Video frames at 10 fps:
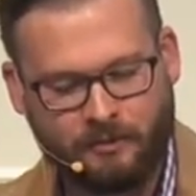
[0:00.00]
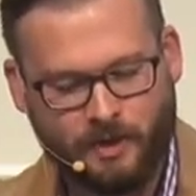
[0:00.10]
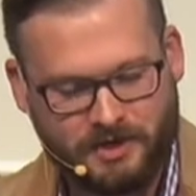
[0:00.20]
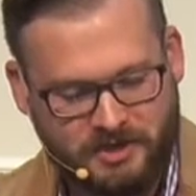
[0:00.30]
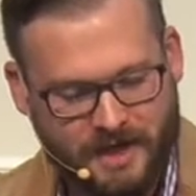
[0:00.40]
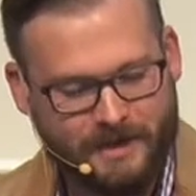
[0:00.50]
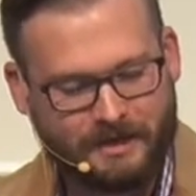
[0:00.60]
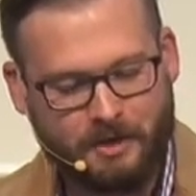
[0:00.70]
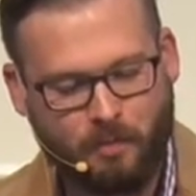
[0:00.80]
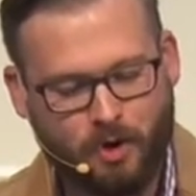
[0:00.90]
And we
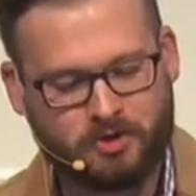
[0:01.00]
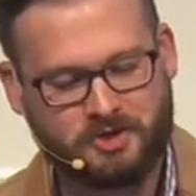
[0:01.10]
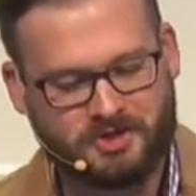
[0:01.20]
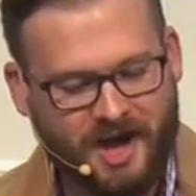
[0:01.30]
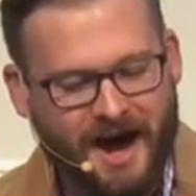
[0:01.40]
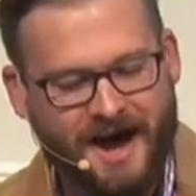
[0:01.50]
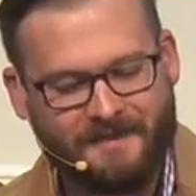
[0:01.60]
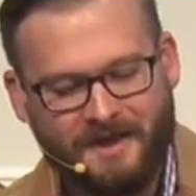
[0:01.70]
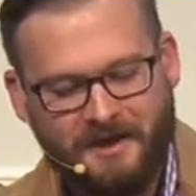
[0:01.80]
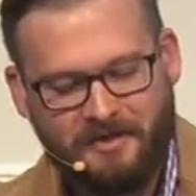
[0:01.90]
seemingly push aside
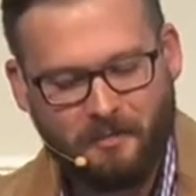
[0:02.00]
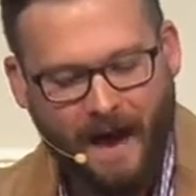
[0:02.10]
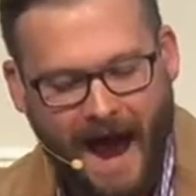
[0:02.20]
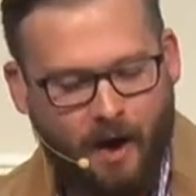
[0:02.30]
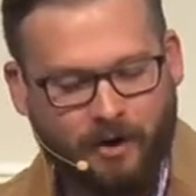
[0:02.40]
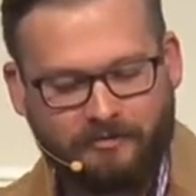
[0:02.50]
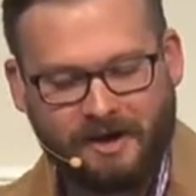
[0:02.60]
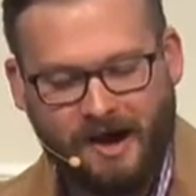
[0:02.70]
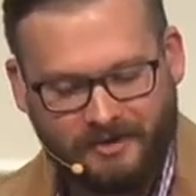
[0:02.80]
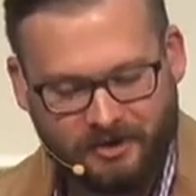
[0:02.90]
the power of
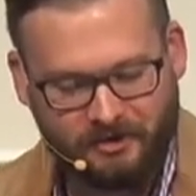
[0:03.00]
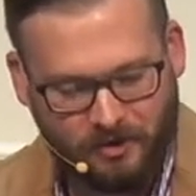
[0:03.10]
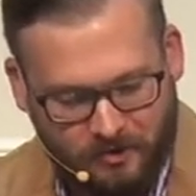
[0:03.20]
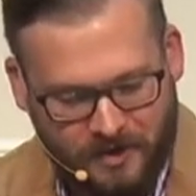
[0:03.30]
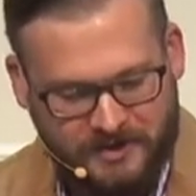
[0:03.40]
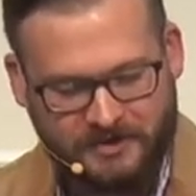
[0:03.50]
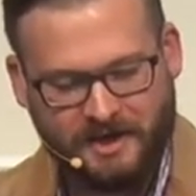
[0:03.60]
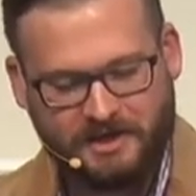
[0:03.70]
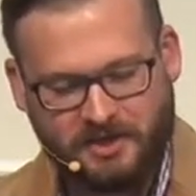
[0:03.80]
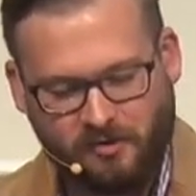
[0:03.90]
God to do these
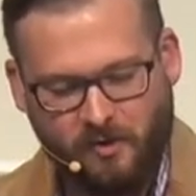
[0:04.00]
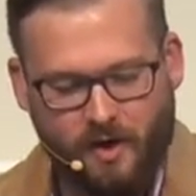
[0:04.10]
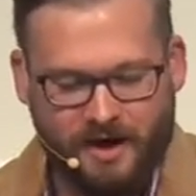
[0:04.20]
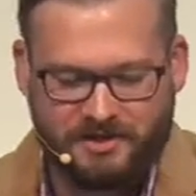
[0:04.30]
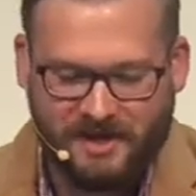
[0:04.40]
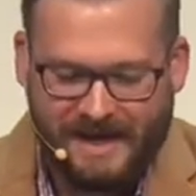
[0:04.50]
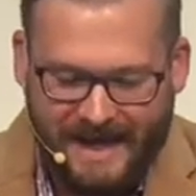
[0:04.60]
things through us.